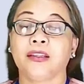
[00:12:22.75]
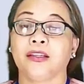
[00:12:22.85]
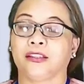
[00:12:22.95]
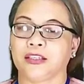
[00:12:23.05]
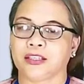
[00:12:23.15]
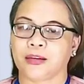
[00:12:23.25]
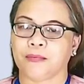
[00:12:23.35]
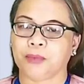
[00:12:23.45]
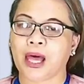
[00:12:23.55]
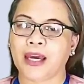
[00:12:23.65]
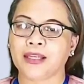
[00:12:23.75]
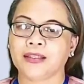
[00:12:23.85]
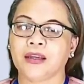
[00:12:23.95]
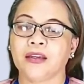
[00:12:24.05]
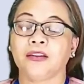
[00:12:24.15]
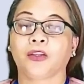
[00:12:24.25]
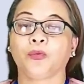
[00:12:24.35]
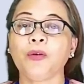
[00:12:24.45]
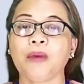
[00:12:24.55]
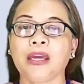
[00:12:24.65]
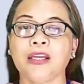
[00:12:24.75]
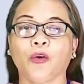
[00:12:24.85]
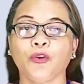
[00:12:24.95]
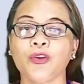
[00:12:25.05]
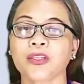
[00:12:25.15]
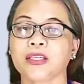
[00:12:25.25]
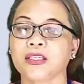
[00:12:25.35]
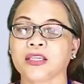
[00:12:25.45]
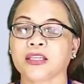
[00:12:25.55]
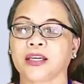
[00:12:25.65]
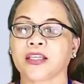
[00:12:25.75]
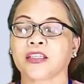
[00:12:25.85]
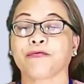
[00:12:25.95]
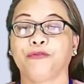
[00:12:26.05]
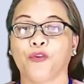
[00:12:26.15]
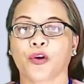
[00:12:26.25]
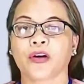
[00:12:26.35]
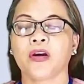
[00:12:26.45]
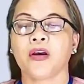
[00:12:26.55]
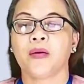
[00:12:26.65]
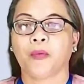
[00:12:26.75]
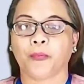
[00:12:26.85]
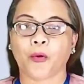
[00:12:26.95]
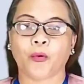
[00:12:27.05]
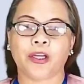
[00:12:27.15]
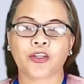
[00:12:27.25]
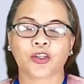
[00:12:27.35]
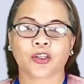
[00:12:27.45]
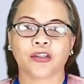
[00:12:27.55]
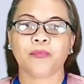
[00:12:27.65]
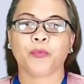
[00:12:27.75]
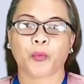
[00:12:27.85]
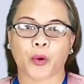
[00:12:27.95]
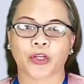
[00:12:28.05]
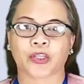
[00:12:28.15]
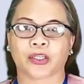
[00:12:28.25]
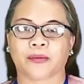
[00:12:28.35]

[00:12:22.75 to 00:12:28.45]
and it is implied that we may now use the z-test for population proportion.